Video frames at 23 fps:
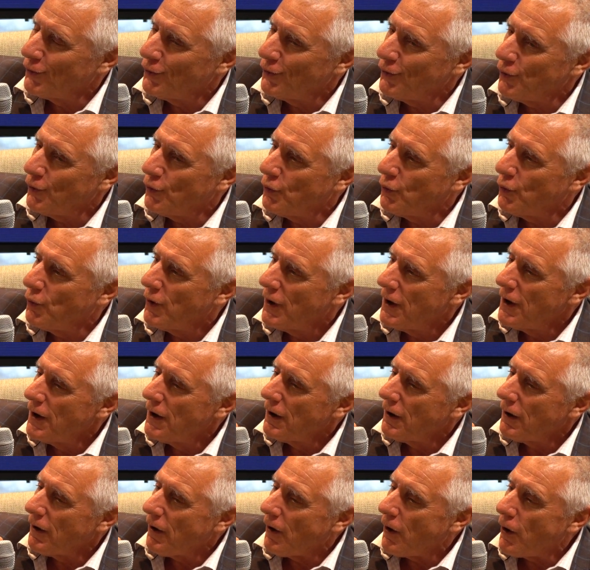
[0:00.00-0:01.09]
You
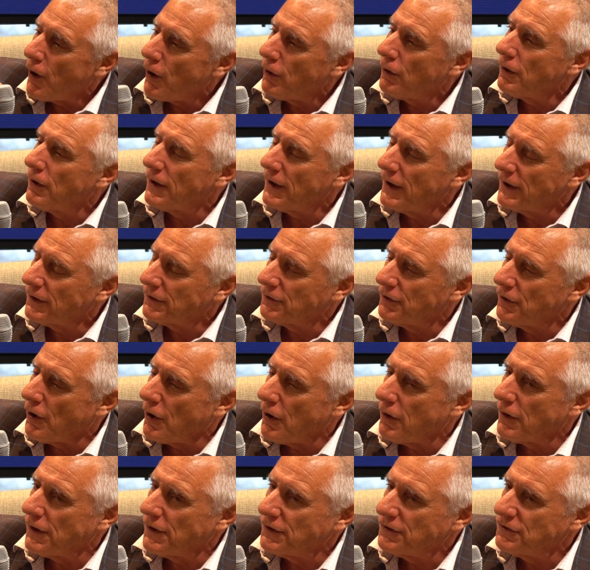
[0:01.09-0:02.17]
all
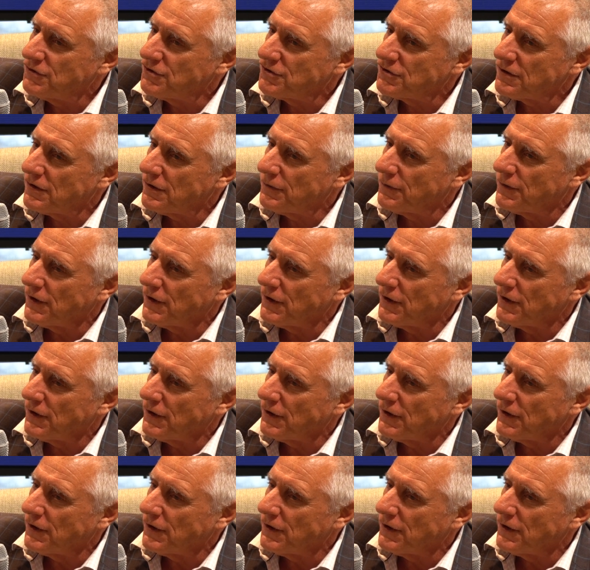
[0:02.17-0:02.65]
acknowledge